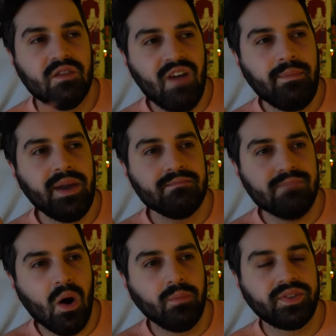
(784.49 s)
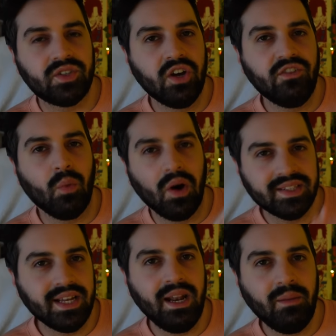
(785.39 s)
The rabbit mob stuff
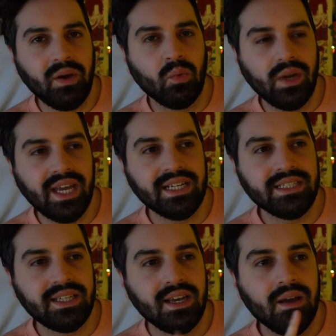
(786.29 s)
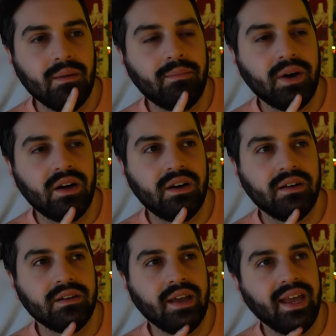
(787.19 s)
was a little bit weird
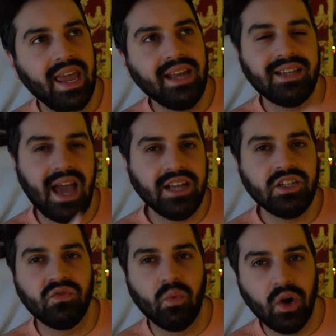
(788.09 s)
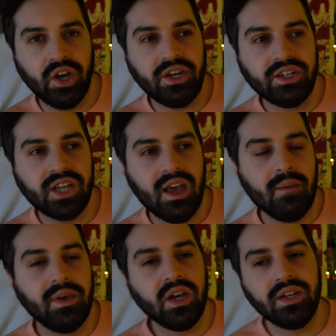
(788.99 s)
but again kind of worked
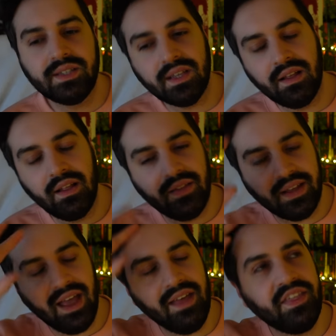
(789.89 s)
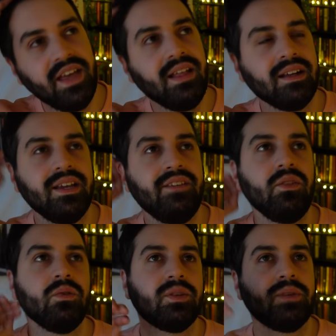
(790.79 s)
because like a thing that even
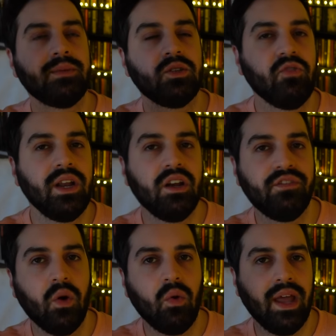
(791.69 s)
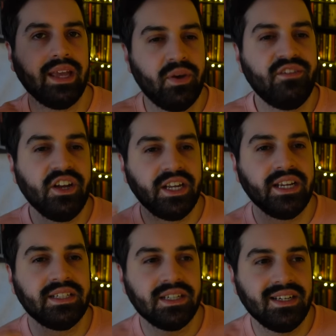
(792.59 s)
though sometimes I don't really love the whole like
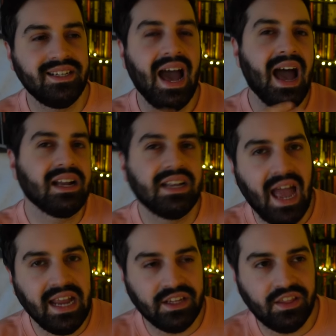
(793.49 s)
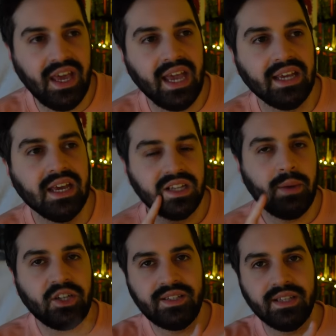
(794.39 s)
perverted gag kind of thing,
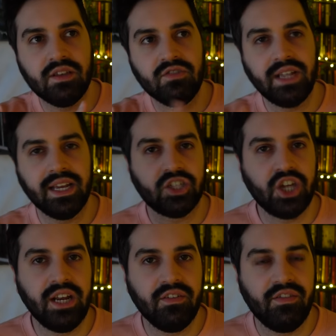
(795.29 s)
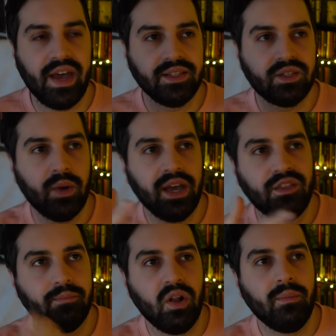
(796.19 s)
especially since there was like a chain of events
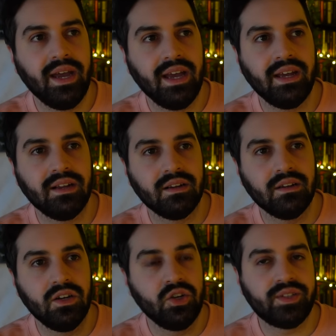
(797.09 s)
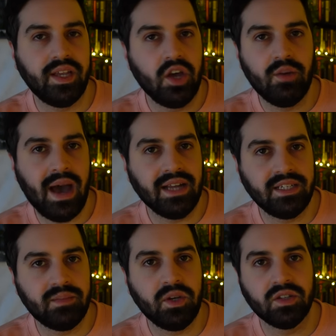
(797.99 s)
with Bulma losing her
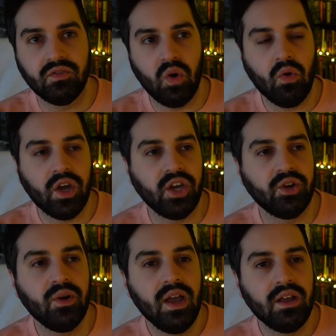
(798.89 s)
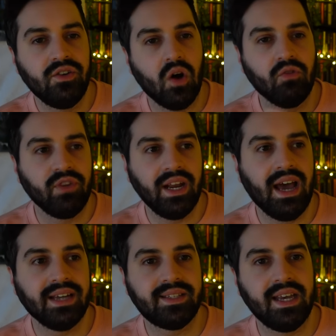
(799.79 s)
panties because of Goku, not
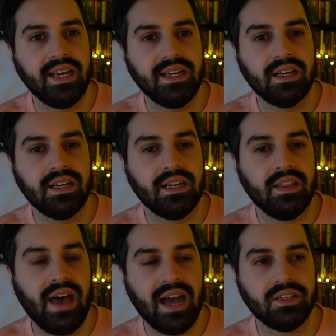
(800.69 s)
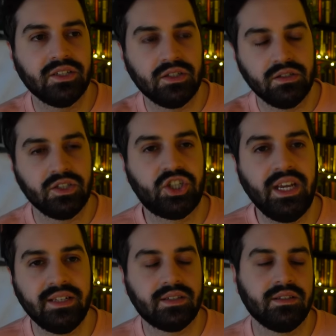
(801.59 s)
realizing that
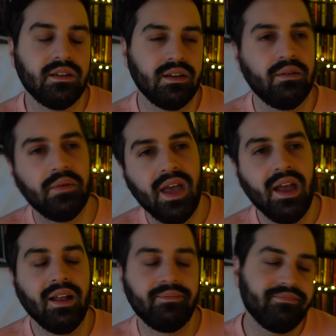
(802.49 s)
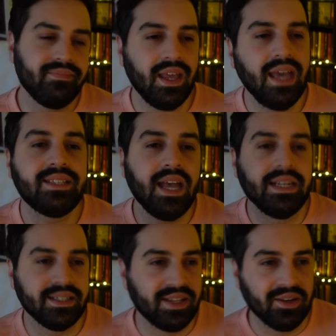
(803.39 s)
she's he's
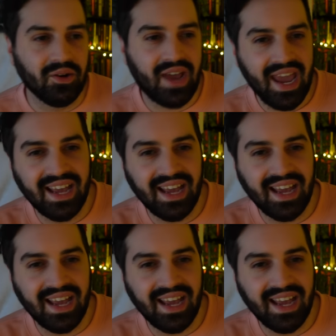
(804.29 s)
innocent, okay?